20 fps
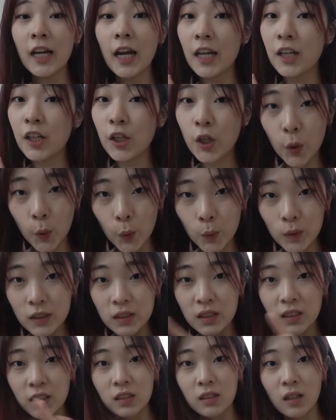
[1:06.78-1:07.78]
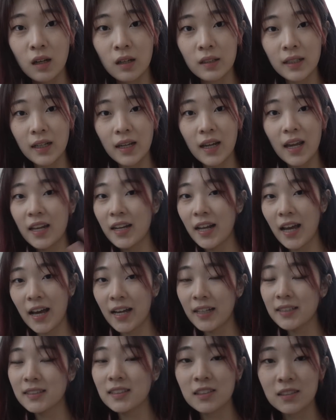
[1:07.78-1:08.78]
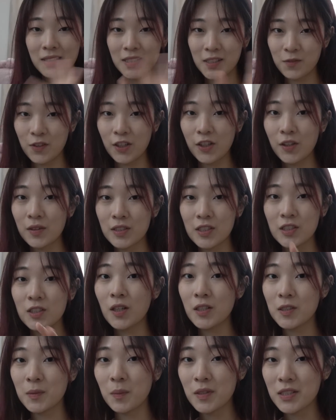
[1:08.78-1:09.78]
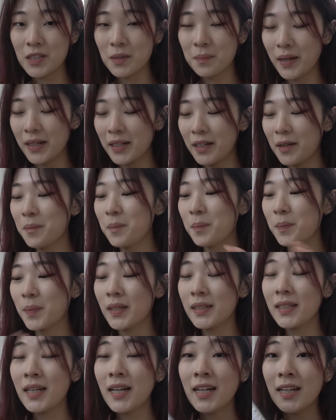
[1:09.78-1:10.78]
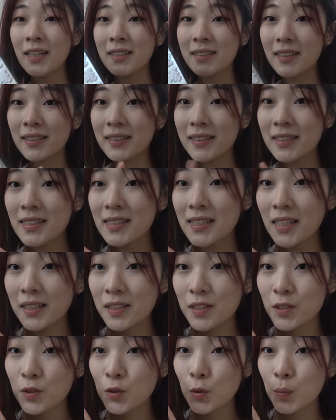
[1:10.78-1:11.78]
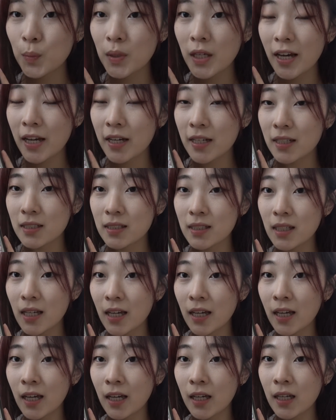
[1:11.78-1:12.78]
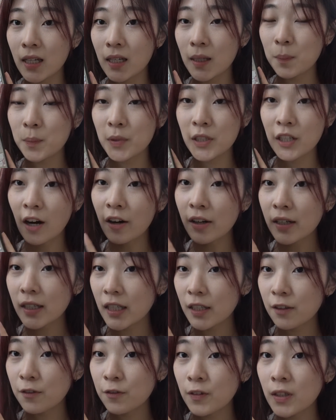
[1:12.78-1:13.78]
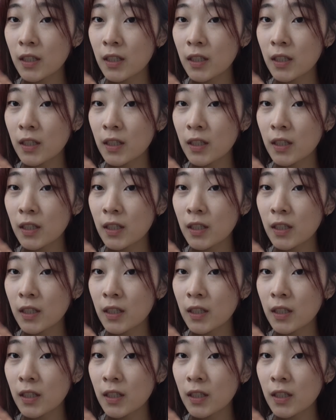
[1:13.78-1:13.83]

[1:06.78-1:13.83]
and no, this is not an ad. This video is not sponsored by them, but they did send this to me as a PR gift. I